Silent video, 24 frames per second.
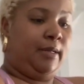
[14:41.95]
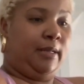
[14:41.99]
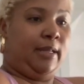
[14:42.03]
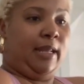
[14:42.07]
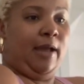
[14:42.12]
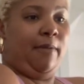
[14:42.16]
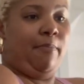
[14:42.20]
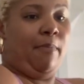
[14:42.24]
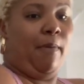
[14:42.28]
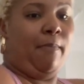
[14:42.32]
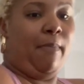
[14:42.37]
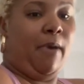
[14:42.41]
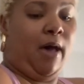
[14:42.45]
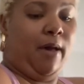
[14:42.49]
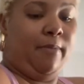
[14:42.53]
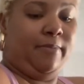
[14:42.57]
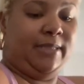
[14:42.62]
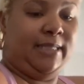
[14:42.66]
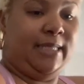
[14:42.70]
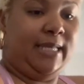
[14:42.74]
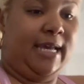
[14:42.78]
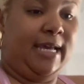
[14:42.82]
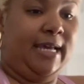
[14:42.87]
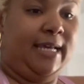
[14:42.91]
like my mom
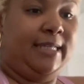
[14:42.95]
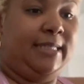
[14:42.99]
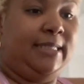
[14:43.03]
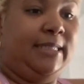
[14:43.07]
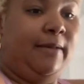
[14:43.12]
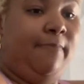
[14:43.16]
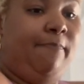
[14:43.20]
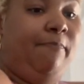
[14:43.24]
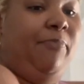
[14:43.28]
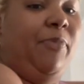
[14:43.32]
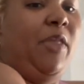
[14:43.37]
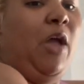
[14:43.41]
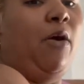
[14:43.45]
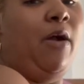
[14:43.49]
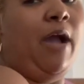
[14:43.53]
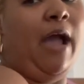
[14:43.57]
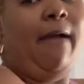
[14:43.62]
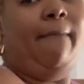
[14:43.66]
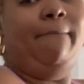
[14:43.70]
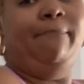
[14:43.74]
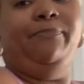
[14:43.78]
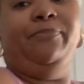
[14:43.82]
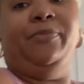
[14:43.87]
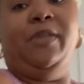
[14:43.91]
says.
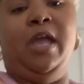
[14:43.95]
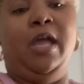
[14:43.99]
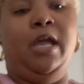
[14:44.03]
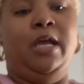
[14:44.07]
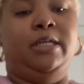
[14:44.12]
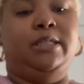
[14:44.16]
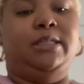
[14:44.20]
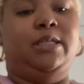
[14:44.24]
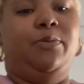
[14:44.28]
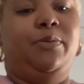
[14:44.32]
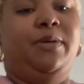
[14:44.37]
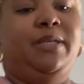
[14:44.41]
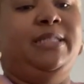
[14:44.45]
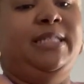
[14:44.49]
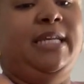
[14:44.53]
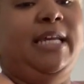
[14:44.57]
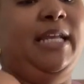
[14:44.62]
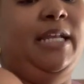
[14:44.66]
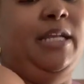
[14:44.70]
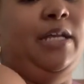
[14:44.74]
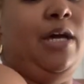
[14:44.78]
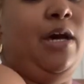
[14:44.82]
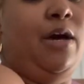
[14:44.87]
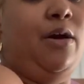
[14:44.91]
Okay, so we
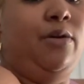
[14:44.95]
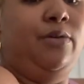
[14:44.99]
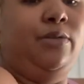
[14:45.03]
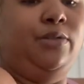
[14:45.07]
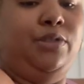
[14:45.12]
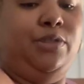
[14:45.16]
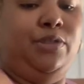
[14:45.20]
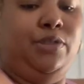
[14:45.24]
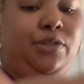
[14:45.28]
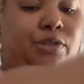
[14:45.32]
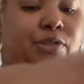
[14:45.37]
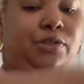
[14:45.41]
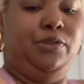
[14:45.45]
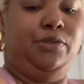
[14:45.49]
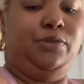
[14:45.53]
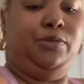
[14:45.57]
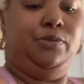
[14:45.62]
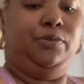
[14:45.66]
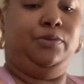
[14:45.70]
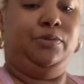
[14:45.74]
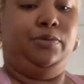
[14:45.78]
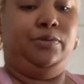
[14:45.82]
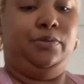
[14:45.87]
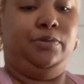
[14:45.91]
did go to